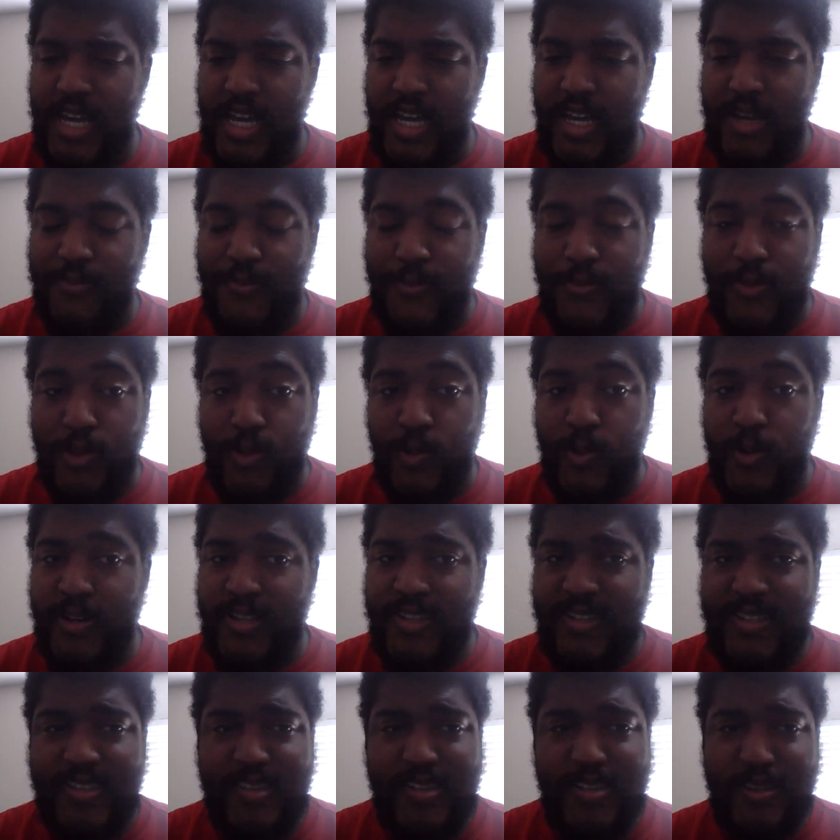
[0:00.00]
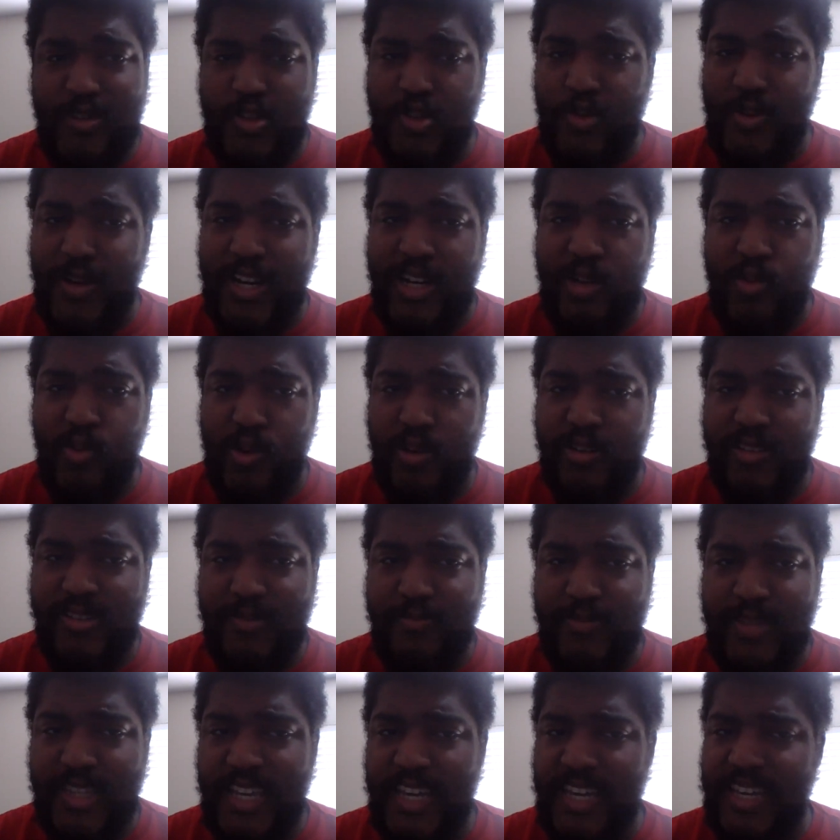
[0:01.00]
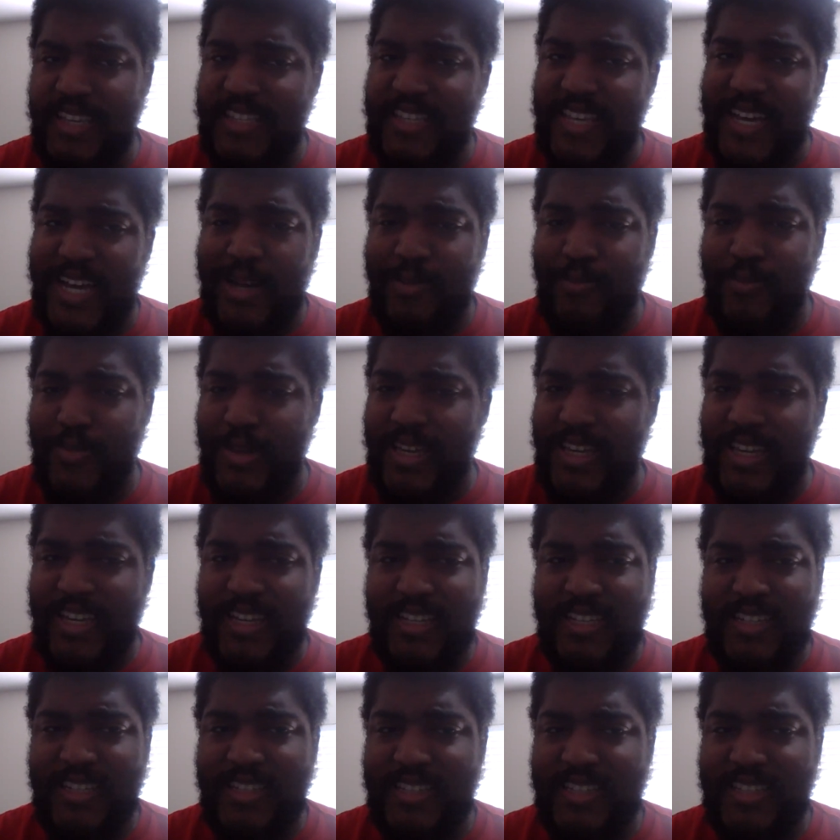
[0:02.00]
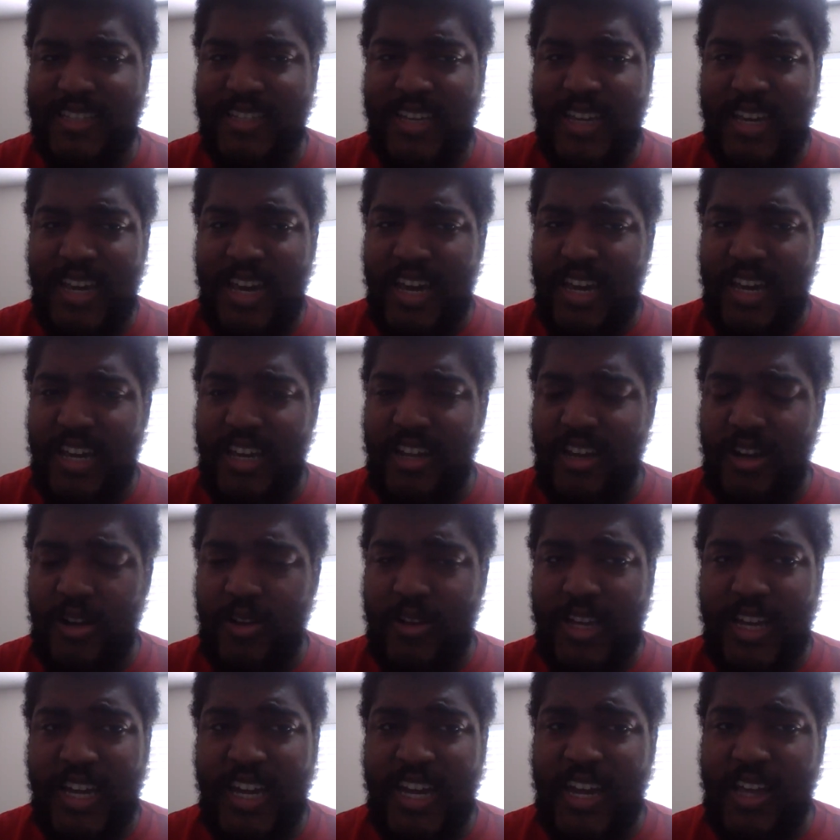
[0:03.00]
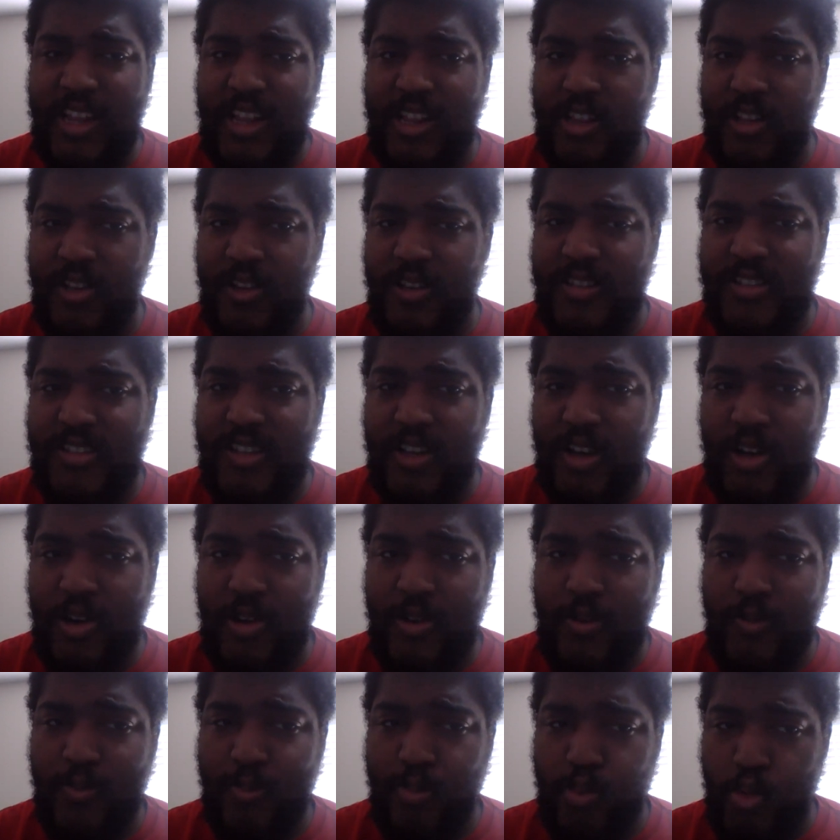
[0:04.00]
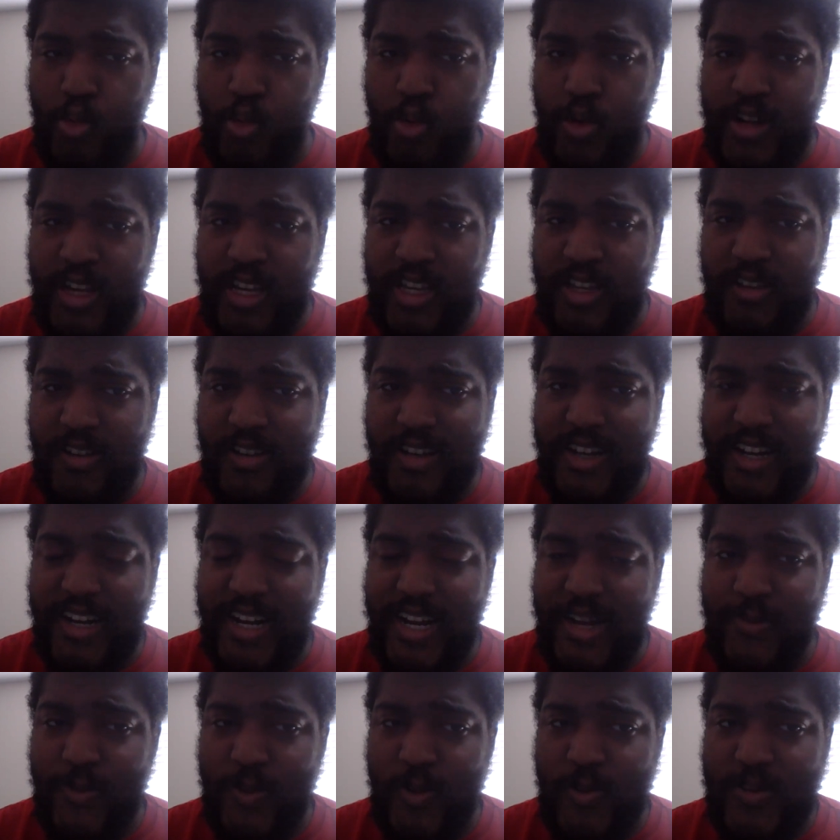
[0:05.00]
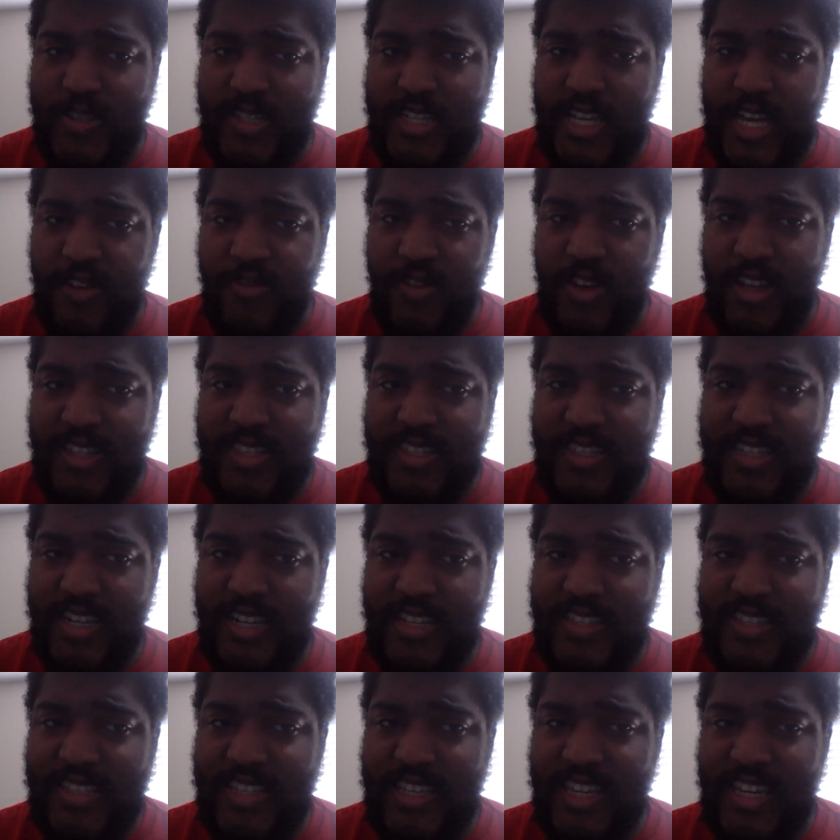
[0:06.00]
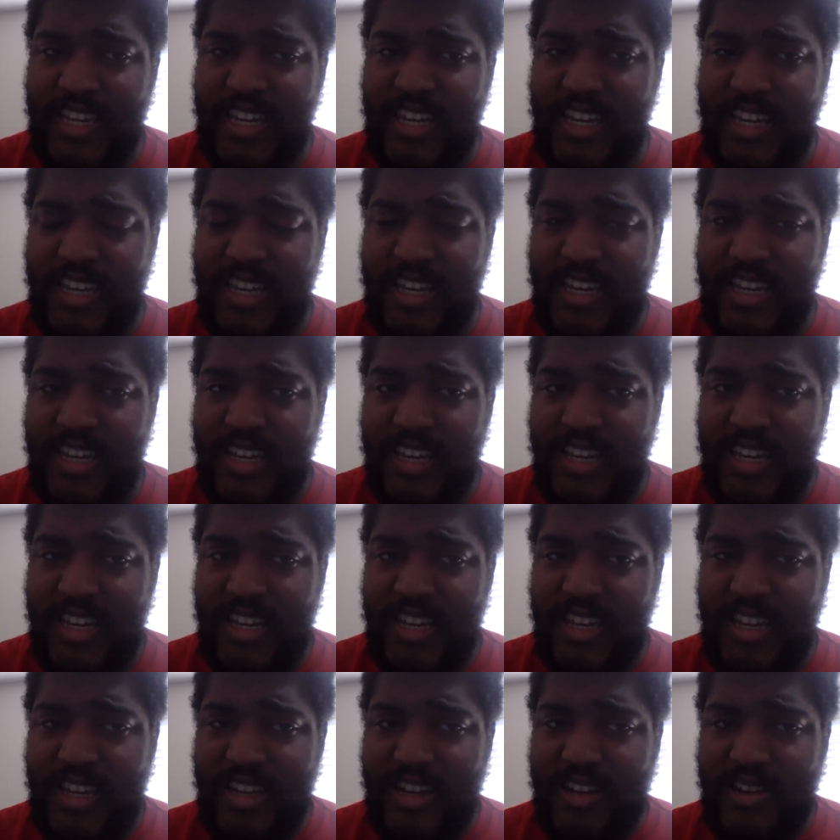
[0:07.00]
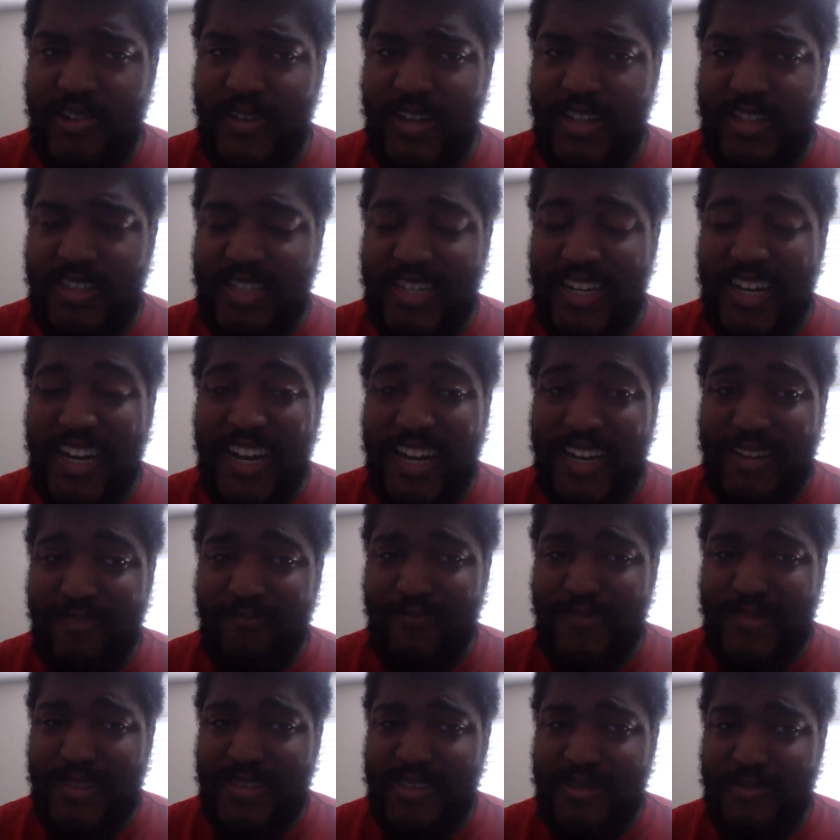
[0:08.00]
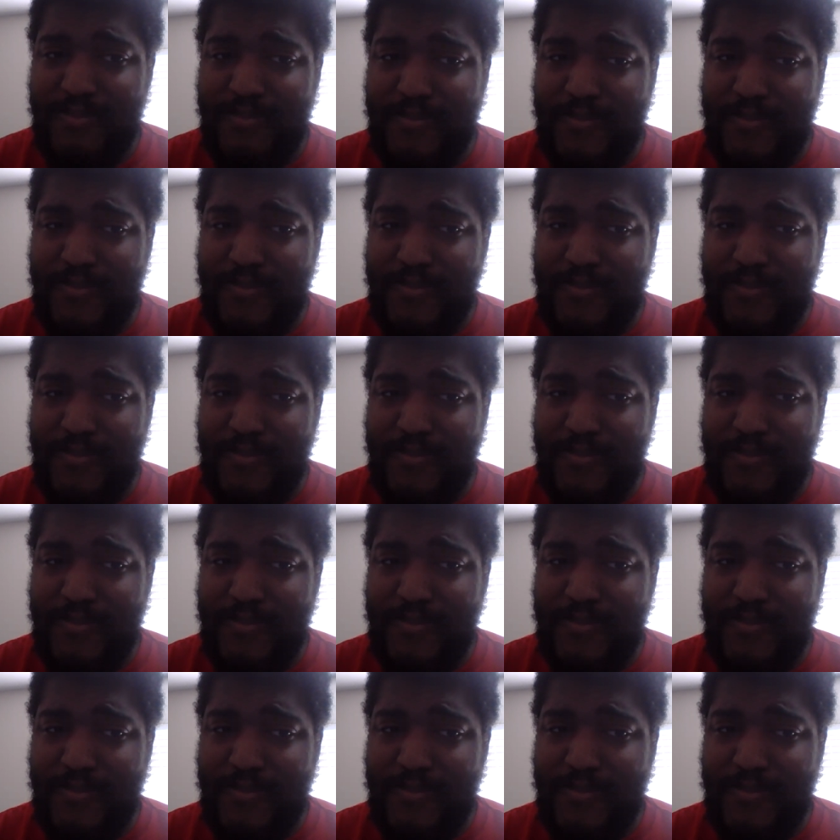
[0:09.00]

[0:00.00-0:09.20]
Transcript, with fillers: And Florida's still trying to work some things out because, you know, they looked pretty good in that first half against Tennessee, you know, at times.